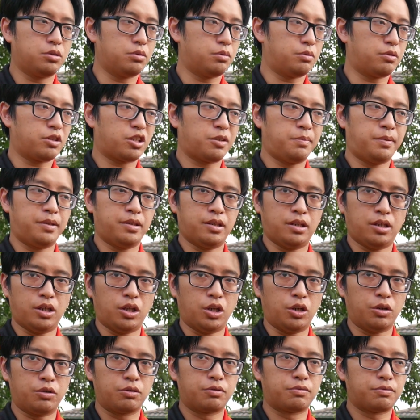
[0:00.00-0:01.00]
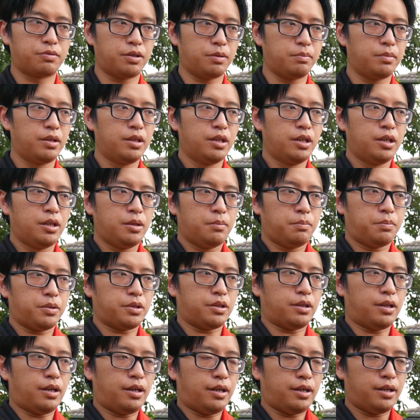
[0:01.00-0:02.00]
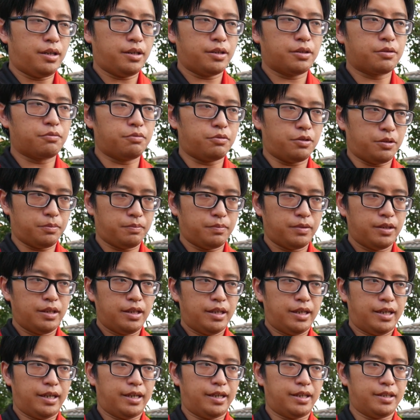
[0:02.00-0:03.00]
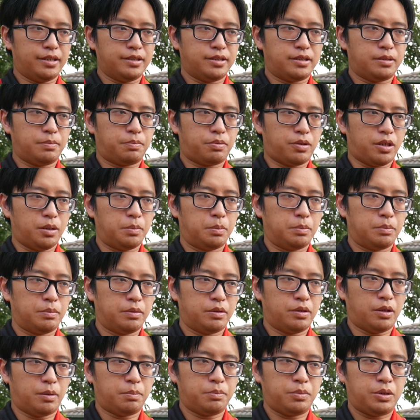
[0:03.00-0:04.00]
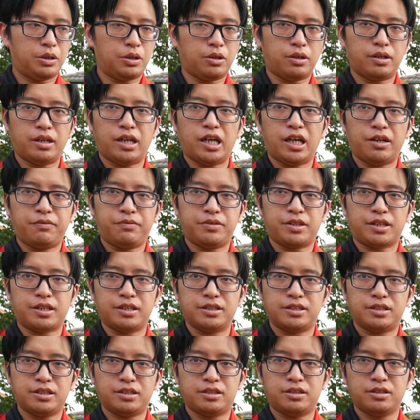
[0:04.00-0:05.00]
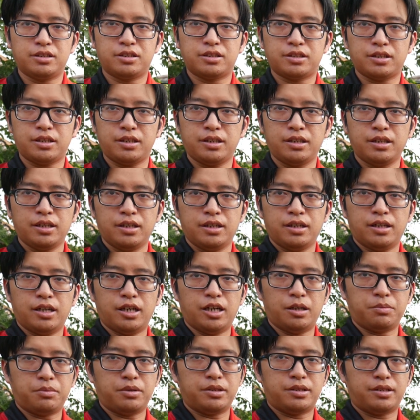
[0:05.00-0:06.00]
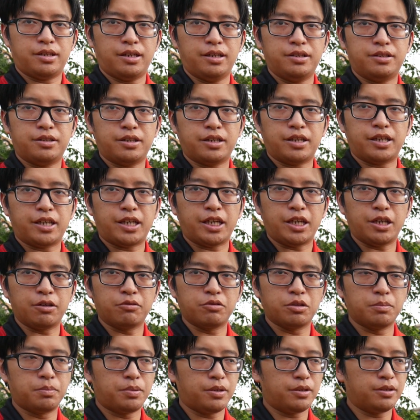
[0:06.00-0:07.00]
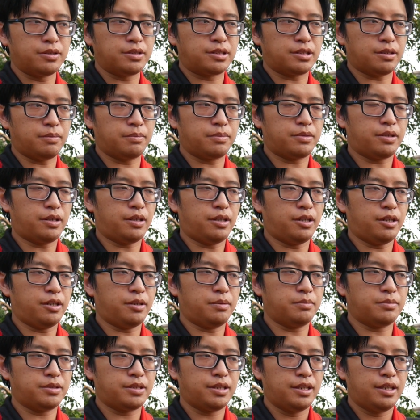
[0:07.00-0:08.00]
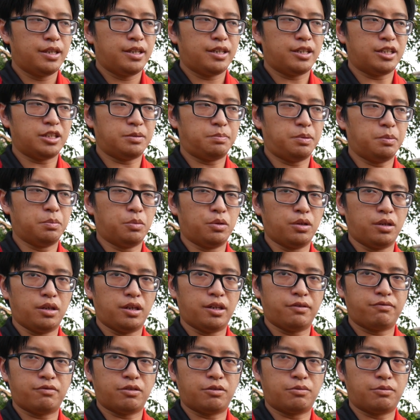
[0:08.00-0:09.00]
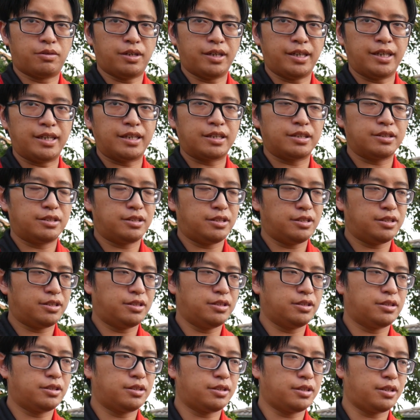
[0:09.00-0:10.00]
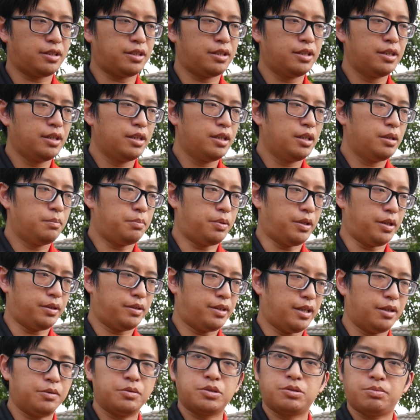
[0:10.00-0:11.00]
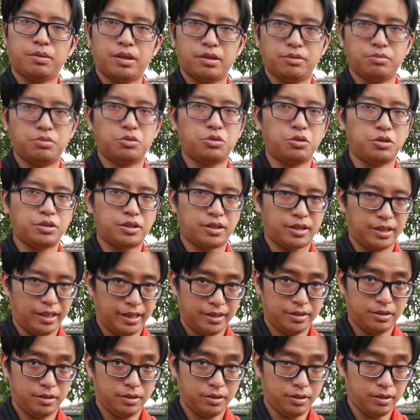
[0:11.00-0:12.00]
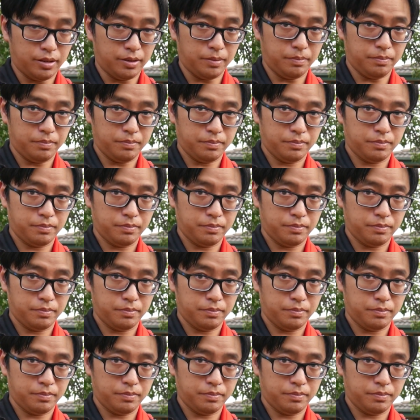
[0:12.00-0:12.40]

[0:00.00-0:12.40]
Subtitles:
will recommend a low grip, but the high grip has the problem of not having the consistency. You tend to heel the bow sometimes. There's a bit more left and right inconsistency, but that was what I was using at the time.